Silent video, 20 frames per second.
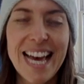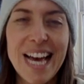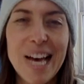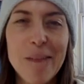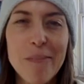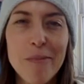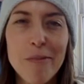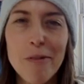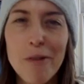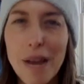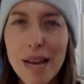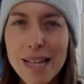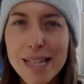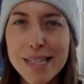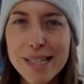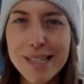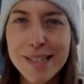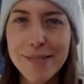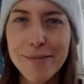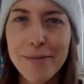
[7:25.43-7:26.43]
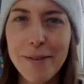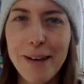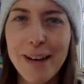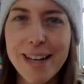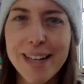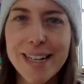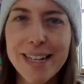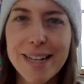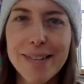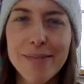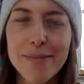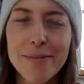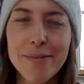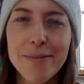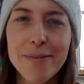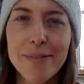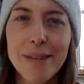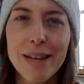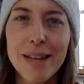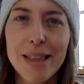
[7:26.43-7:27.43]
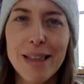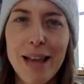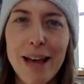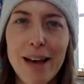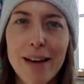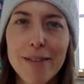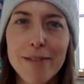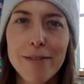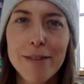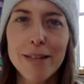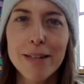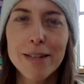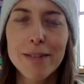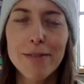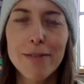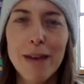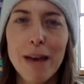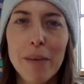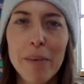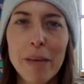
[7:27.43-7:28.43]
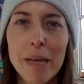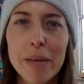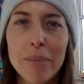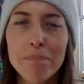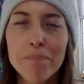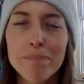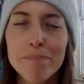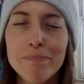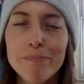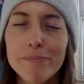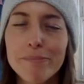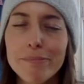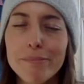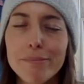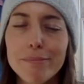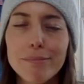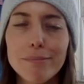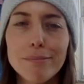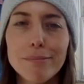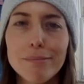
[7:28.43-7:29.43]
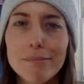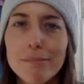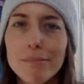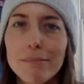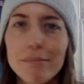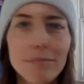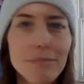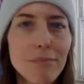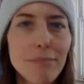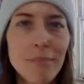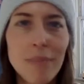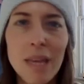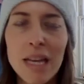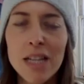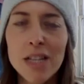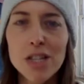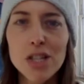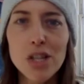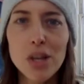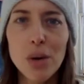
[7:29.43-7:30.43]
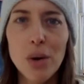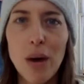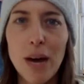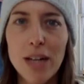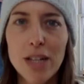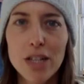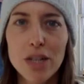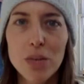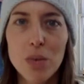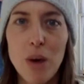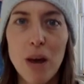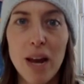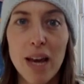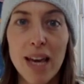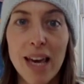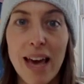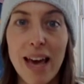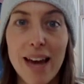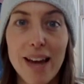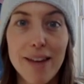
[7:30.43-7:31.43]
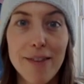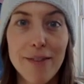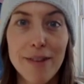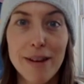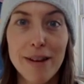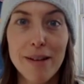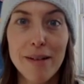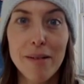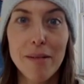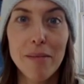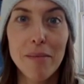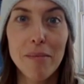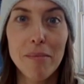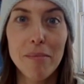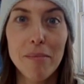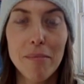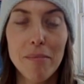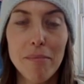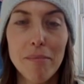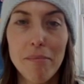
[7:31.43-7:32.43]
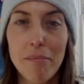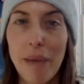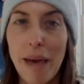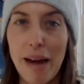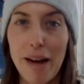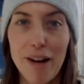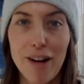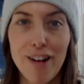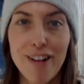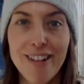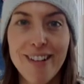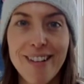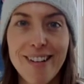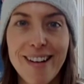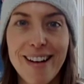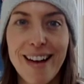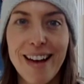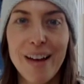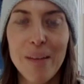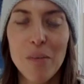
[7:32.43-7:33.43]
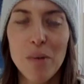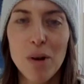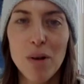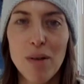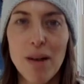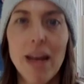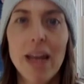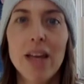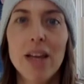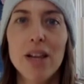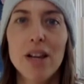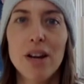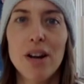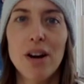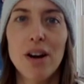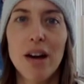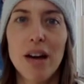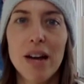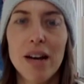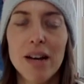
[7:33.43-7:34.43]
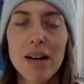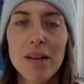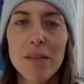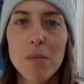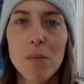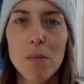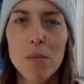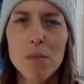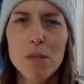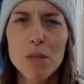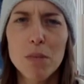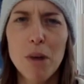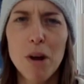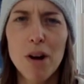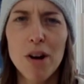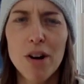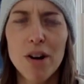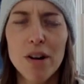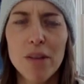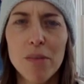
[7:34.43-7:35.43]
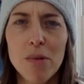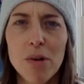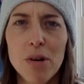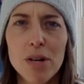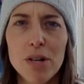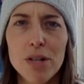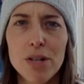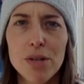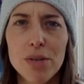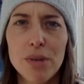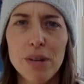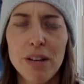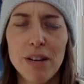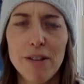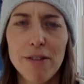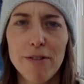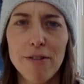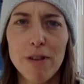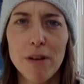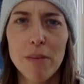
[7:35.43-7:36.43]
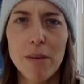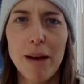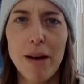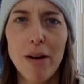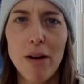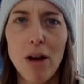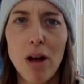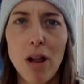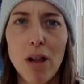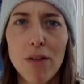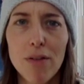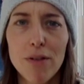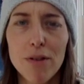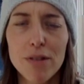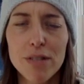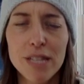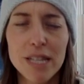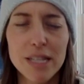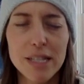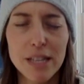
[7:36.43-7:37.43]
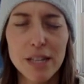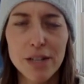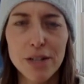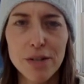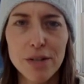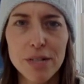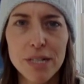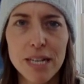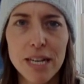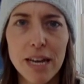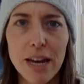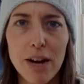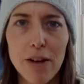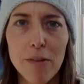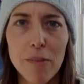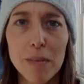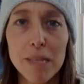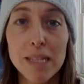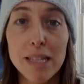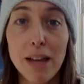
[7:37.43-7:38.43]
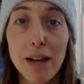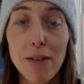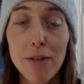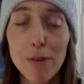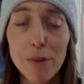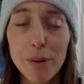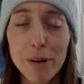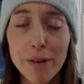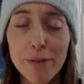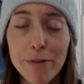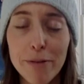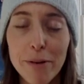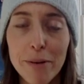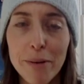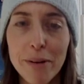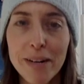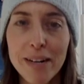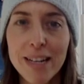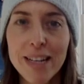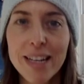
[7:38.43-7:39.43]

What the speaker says: Friends and fun and love and family. And so I just want to get even better and more regular and smarter and more intuitive about all of those things I do to take care of myself going forward.